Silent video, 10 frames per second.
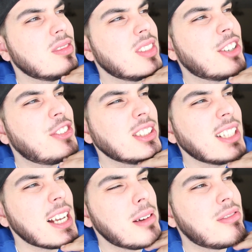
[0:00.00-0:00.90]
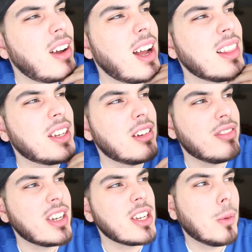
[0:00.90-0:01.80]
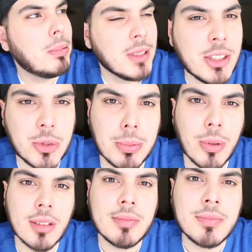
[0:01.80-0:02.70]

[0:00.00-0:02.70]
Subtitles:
It feels like I'm filing a video police report.